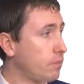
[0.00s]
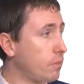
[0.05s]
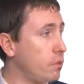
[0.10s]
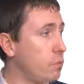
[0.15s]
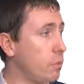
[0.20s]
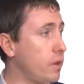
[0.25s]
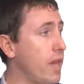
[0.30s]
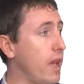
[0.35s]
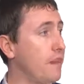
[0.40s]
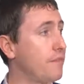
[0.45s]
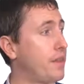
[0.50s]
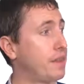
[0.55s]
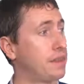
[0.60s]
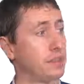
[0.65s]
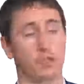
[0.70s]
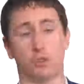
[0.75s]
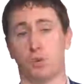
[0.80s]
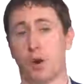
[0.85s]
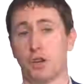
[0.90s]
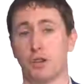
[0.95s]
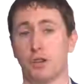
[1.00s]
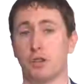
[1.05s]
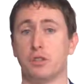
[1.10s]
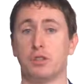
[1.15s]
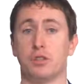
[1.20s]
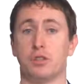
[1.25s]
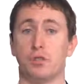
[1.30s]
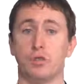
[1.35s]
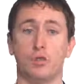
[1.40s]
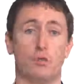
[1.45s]
we have that discretion
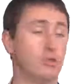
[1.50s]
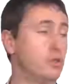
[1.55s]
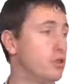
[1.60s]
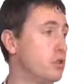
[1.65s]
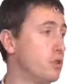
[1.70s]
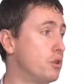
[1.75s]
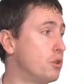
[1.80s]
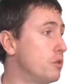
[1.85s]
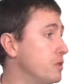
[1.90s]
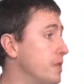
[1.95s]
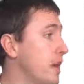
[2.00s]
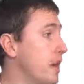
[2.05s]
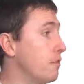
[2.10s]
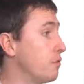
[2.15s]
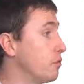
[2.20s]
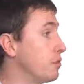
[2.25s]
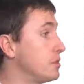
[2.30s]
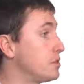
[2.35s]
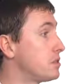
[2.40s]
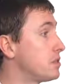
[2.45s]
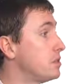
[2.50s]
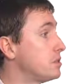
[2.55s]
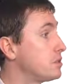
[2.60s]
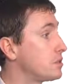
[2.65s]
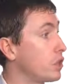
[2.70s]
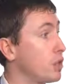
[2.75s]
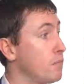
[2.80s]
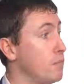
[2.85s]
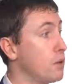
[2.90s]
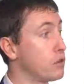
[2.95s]
to do, say, for instance,
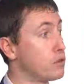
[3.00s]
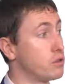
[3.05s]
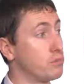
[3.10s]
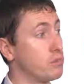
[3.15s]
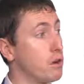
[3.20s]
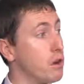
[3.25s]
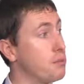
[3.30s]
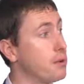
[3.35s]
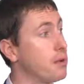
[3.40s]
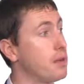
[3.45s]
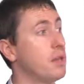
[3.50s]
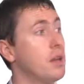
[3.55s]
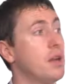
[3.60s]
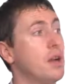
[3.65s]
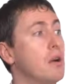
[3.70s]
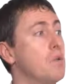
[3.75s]
commercial property.